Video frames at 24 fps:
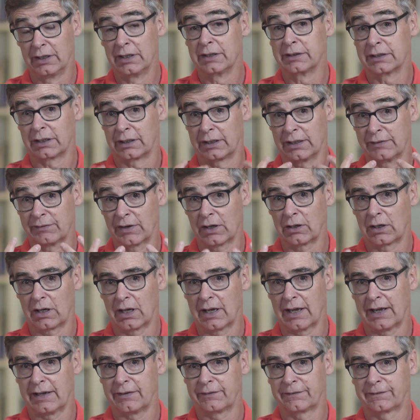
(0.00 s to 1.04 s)
to live our
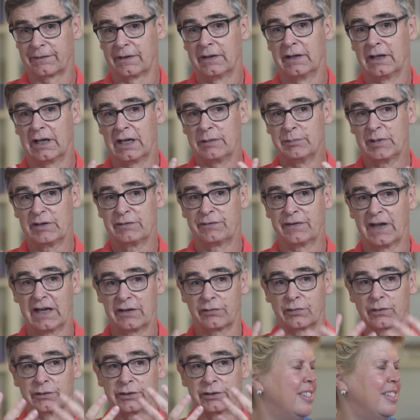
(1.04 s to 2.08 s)
life and be
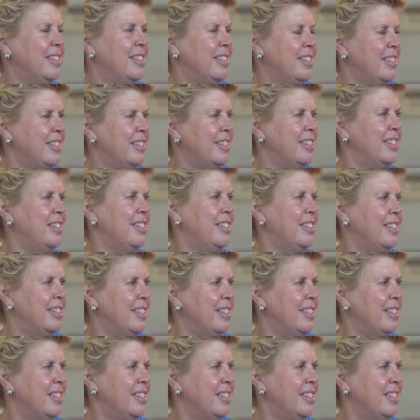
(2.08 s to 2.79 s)
faithful Spirit.